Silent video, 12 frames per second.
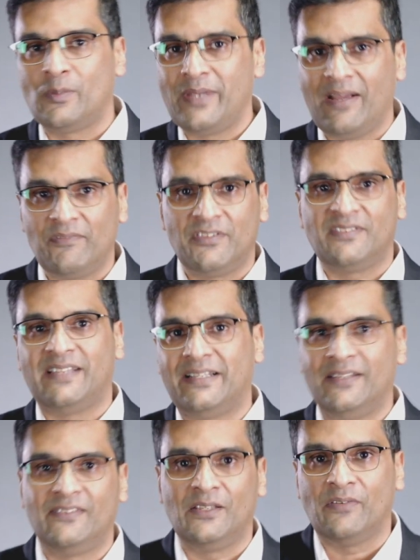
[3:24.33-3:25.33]
We have this
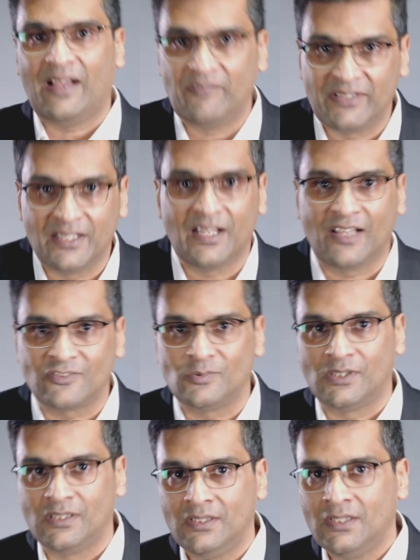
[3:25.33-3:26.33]
tendency of having the last
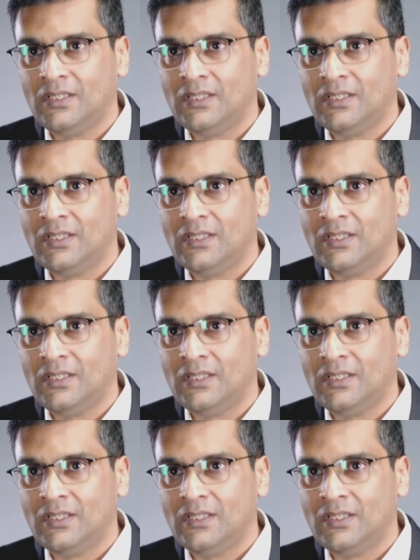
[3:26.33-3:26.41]
word.